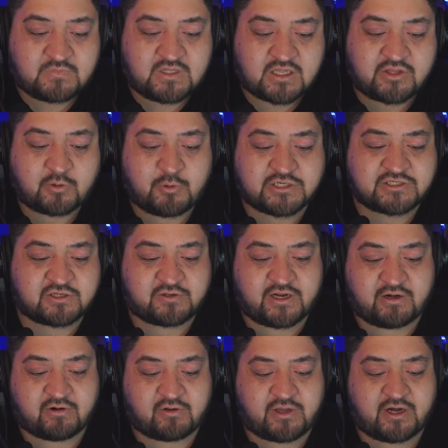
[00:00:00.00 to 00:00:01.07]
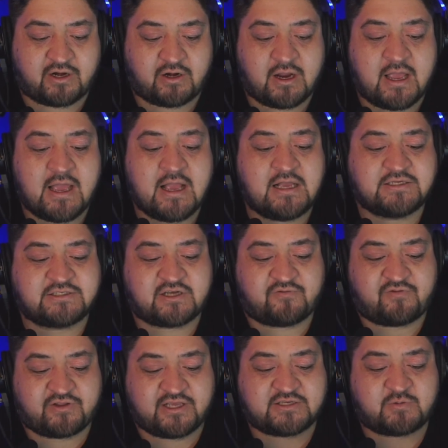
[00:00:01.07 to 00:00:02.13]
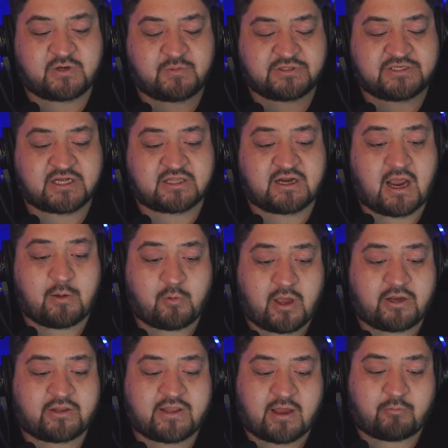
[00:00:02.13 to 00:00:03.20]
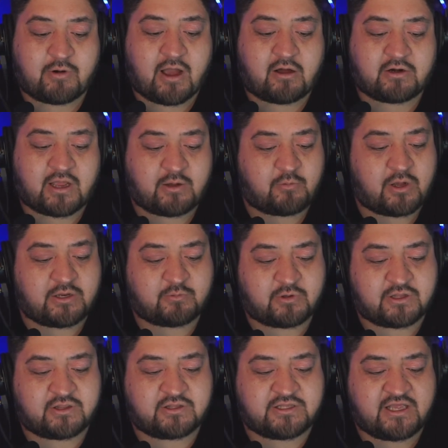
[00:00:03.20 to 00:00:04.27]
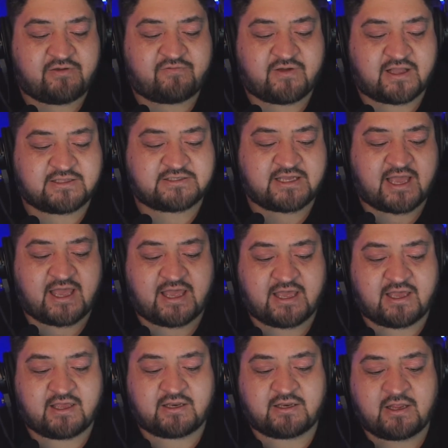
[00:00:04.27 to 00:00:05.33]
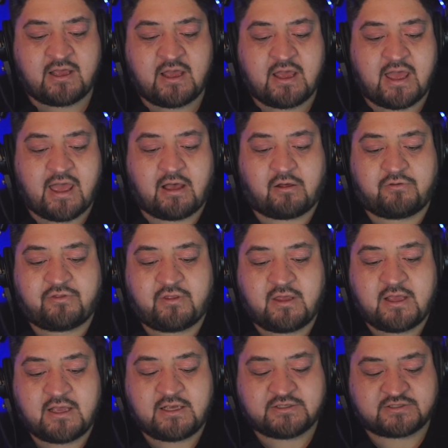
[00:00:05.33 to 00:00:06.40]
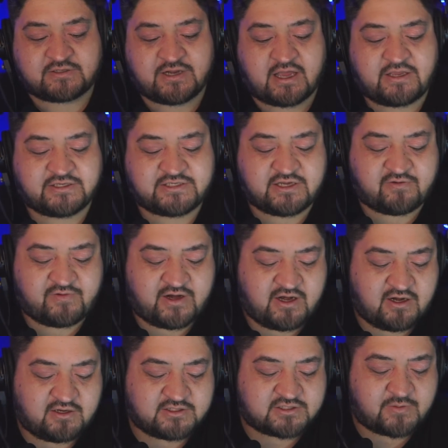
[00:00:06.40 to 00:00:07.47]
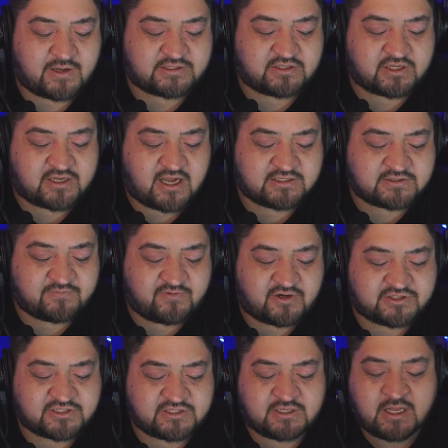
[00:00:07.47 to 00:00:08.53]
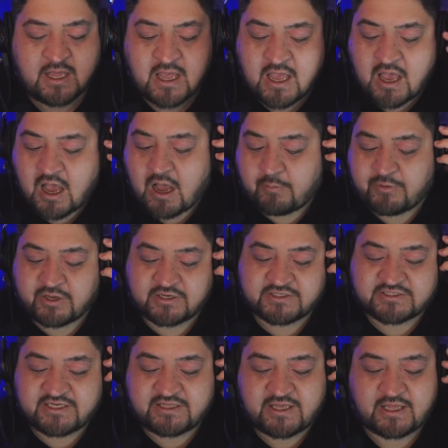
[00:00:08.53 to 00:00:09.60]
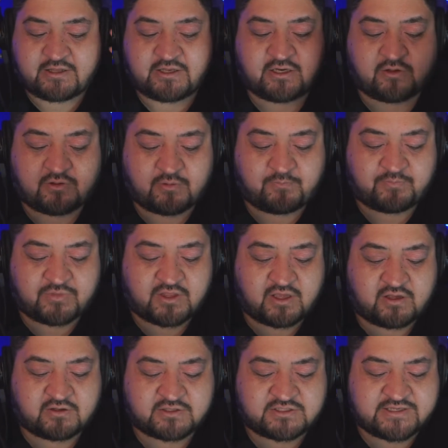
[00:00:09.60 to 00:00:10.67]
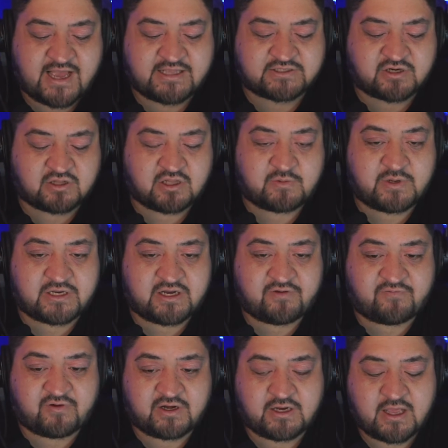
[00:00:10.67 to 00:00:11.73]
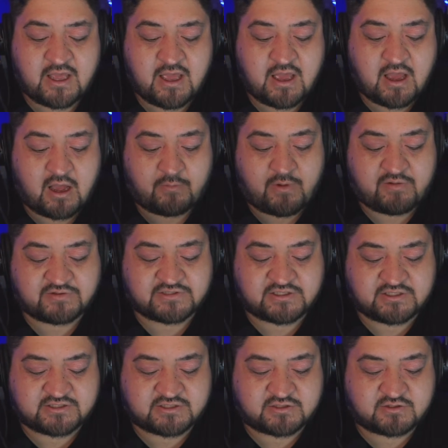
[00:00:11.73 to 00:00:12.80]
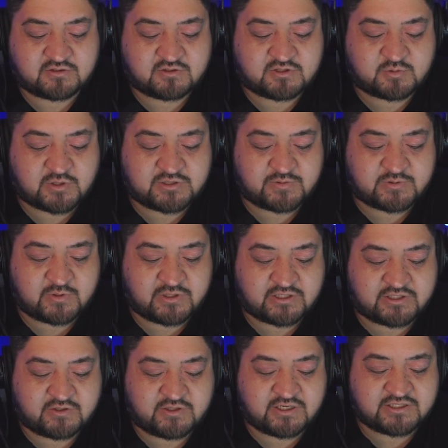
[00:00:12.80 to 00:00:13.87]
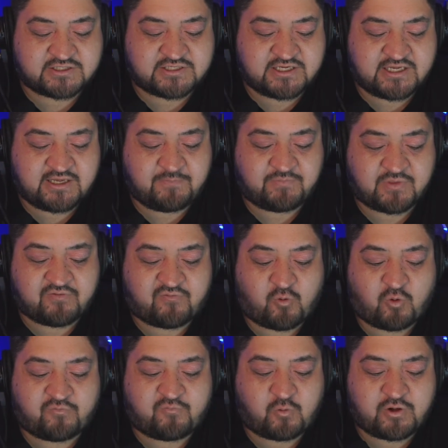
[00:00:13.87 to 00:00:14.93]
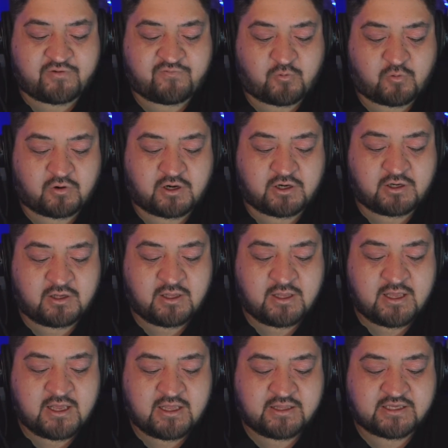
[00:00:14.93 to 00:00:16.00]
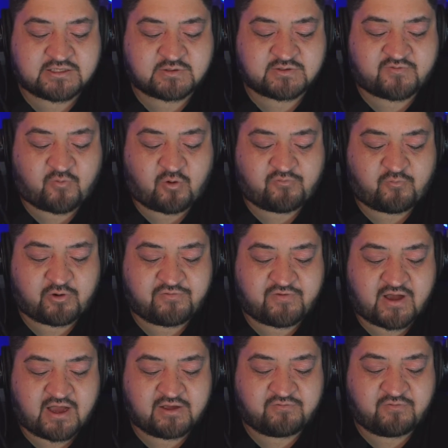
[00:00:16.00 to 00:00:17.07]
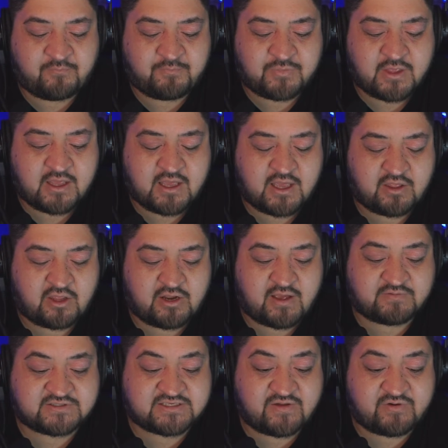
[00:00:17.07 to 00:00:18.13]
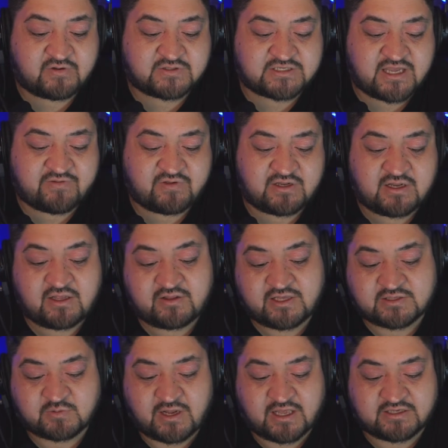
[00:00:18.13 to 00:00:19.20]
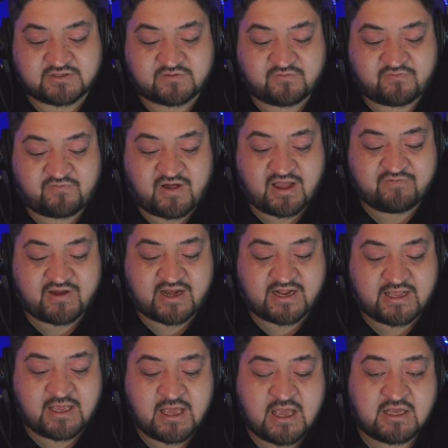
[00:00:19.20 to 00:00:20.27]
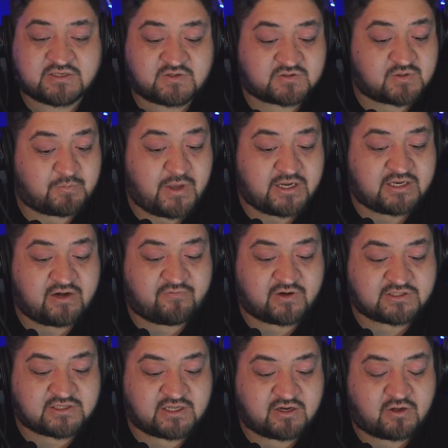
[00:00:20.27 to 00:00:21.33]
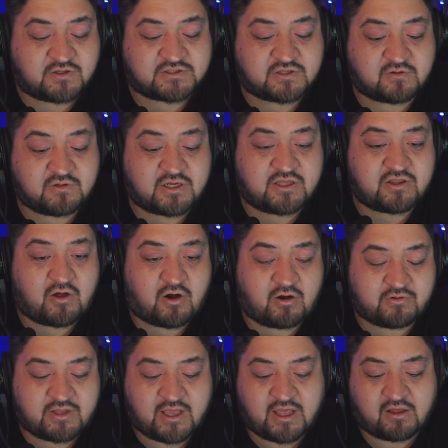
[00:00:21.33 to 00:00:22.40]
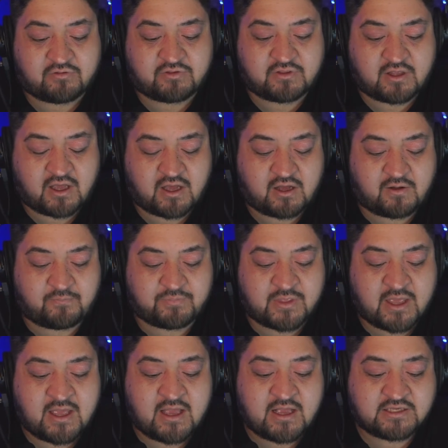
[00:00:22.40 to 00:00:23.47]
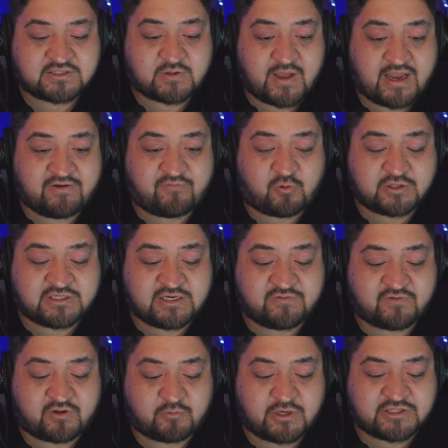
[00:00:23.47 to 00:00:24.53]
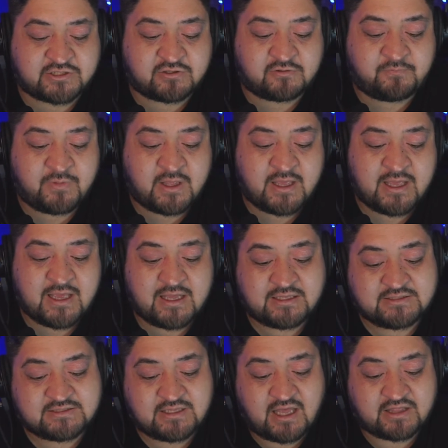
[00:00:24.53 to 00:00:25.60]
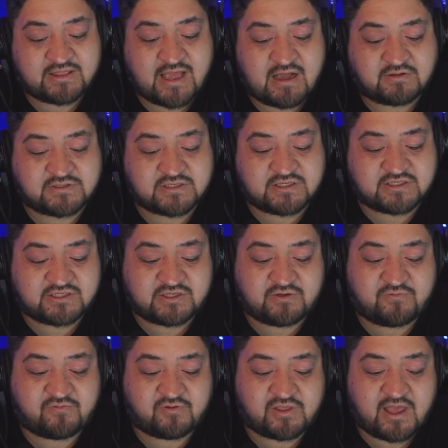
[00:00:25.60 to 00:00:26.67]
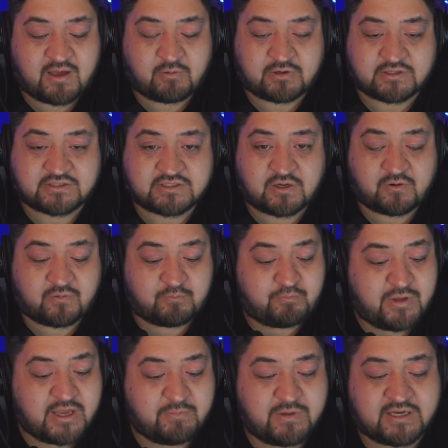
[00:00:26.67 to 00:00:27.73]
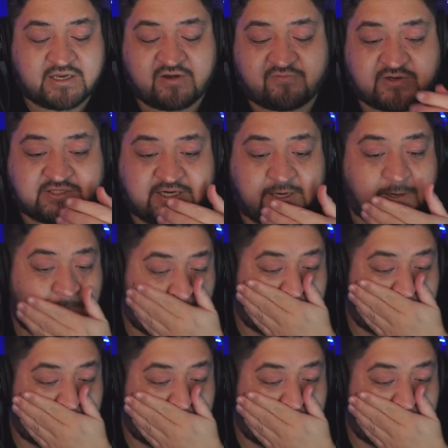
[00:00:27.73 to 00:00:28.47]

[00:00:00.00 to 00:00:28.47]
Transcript: original hero here. So for this one in particular, I went that route. I went with defense and health. So now you see over here, let's go back to the costume version. You're going to see that the stats are a little bit different. Obviously let's switch between the two. You're going to see 444, this one's 445. Then you have 707, this one has 580. So it's a big difference. And then also look at the health. So 814 for the original, 1002 for that one. So big difference here.